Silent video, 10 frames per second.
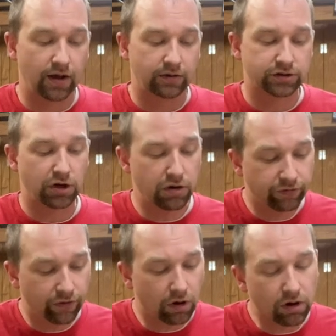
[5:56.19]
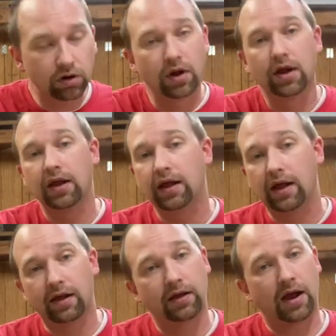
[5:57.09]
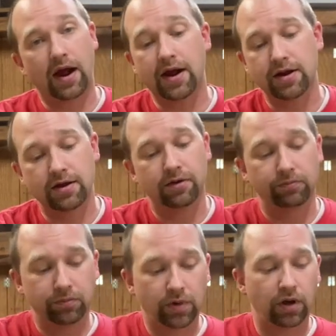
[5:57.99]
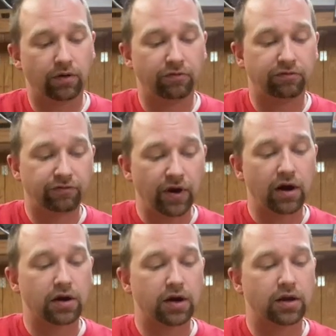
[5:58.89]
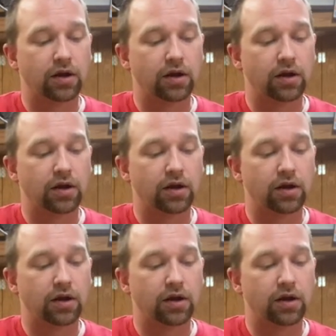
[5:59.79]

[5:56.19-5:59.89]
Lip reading: so far, I am very